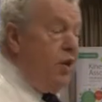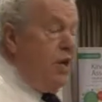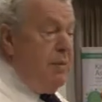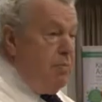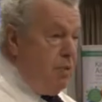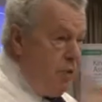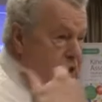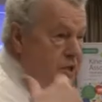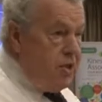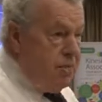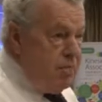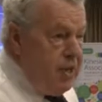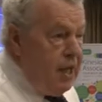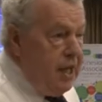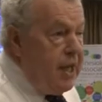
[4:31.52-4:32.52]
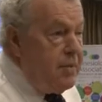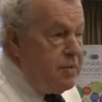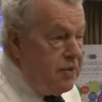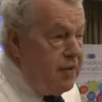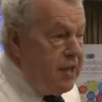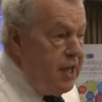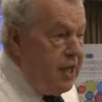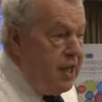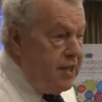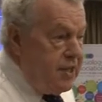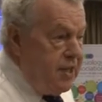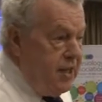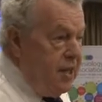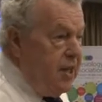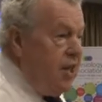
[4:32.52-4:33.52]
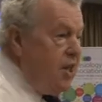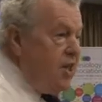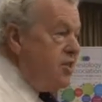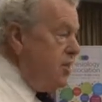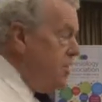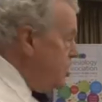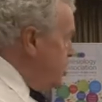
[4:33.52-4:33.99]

input to the brain comes from the eyes. So this